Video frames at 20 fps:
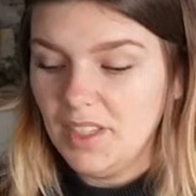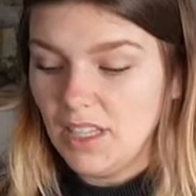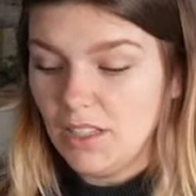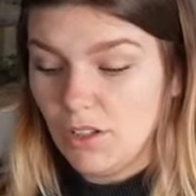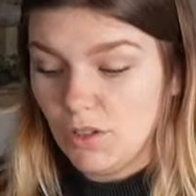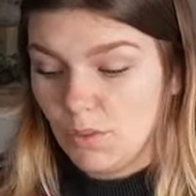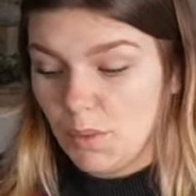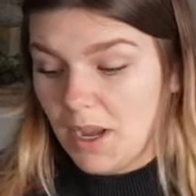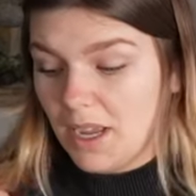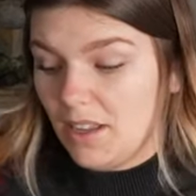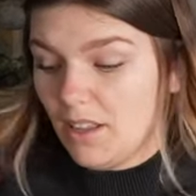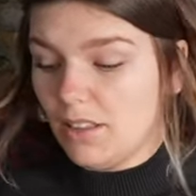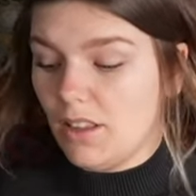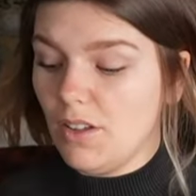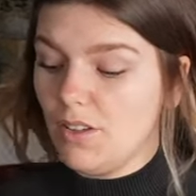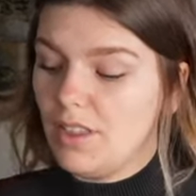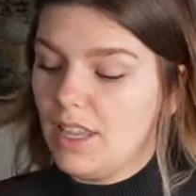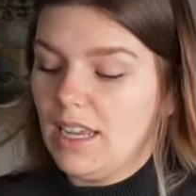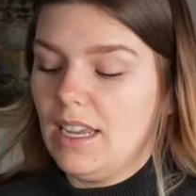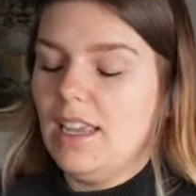This is why
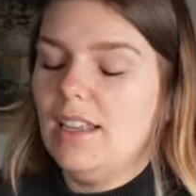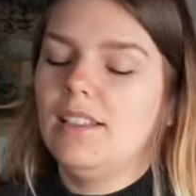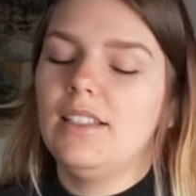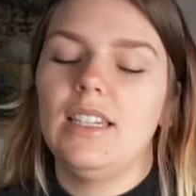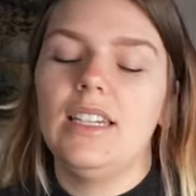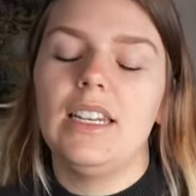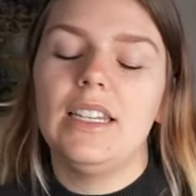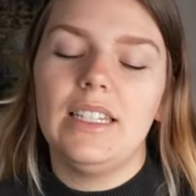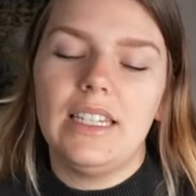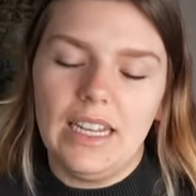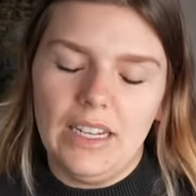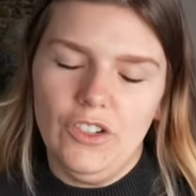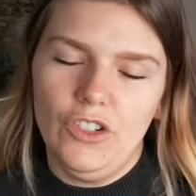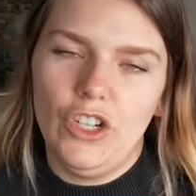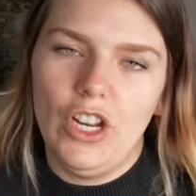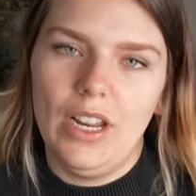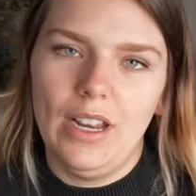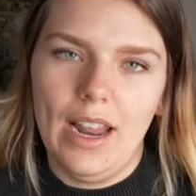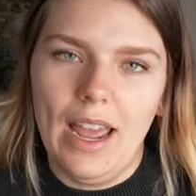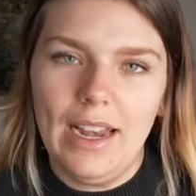clothing is an
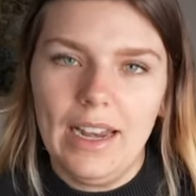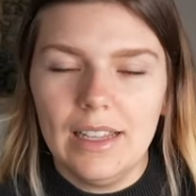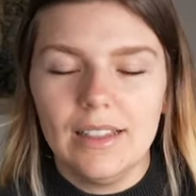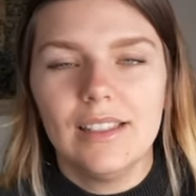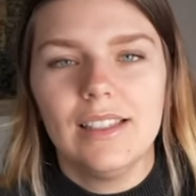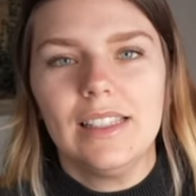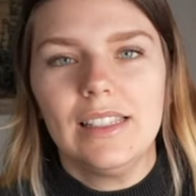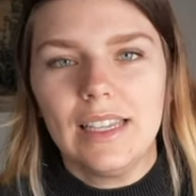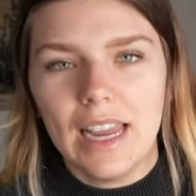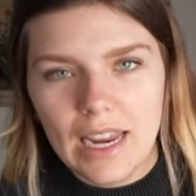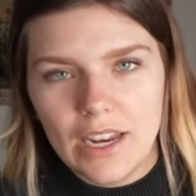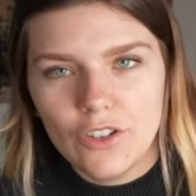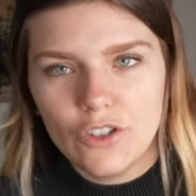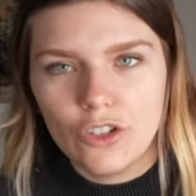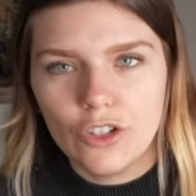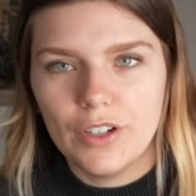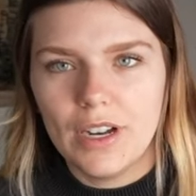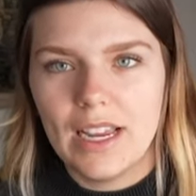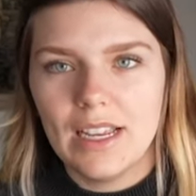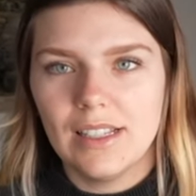addiction, and it's
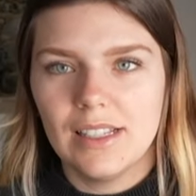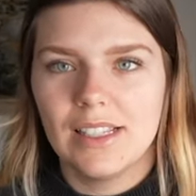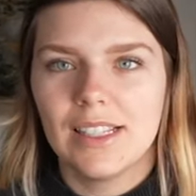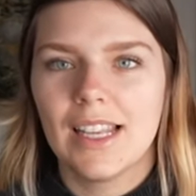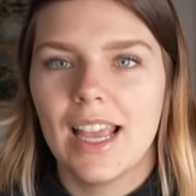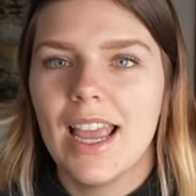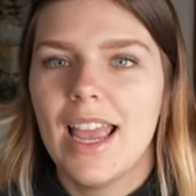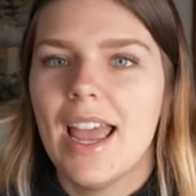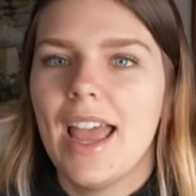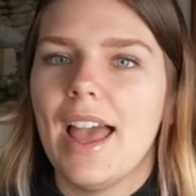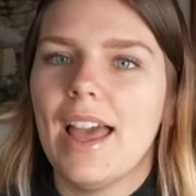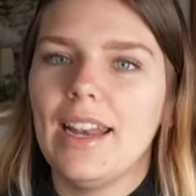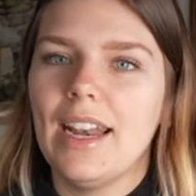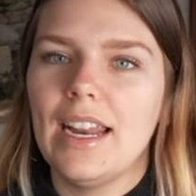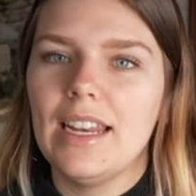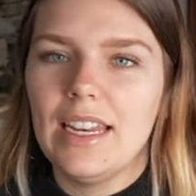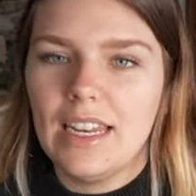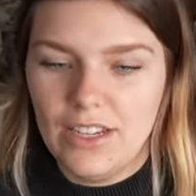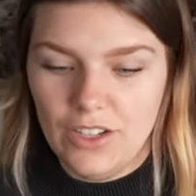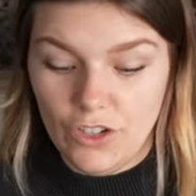dangerous, and
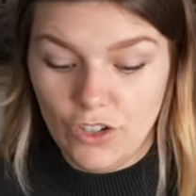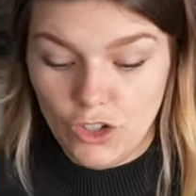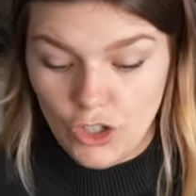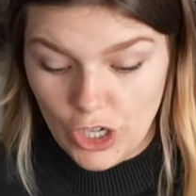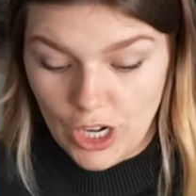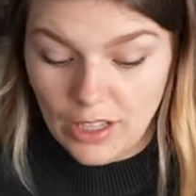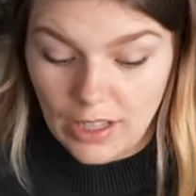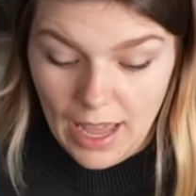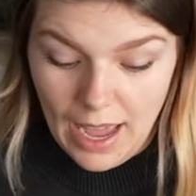I need to chill